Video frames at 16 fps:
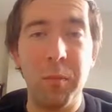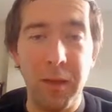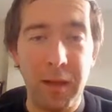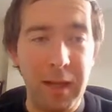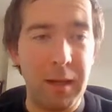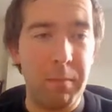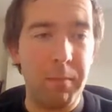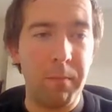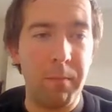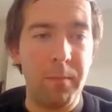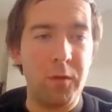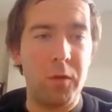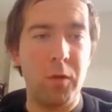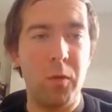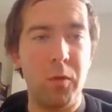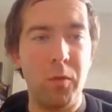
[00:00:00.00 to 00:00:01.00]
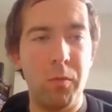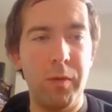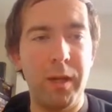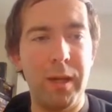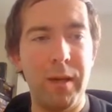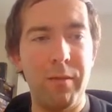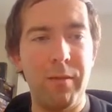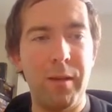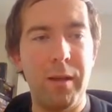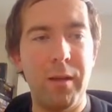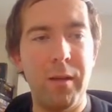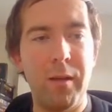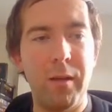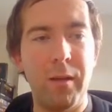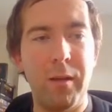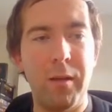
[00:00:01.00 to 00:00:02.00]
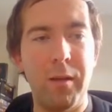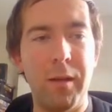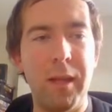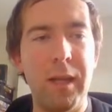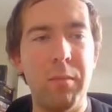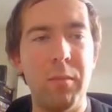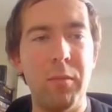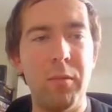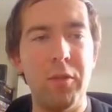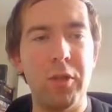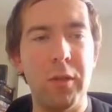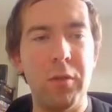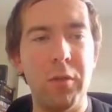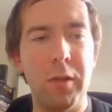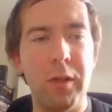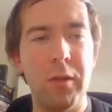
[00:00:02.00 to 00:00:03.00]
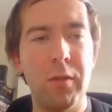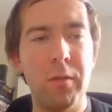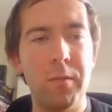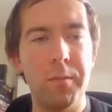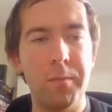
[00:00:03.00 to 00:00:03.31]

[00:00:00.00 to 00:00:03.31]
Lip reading: name. So we have a name generator.